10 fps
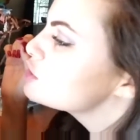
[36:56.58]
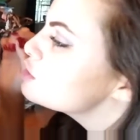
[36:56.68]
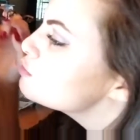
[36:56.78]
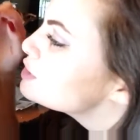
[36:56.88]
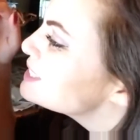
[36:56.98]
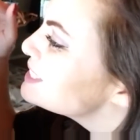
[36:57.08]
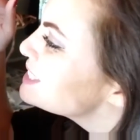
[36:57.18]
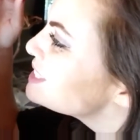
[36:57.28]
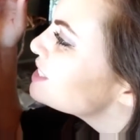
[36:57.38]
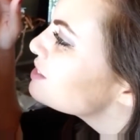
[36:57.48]
see
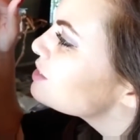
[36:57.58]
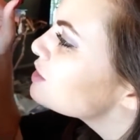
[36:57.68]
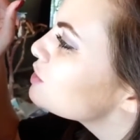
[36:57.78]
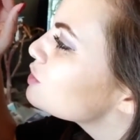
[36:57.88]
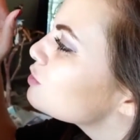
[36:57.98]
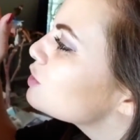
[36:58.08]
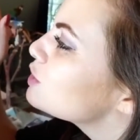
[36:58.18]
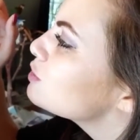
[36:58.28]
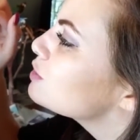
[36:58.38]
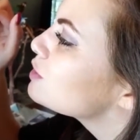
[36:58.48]
one. You're so
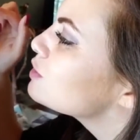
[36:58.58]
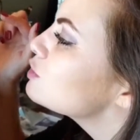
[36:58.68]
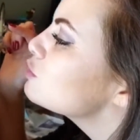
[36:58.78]
cute, though.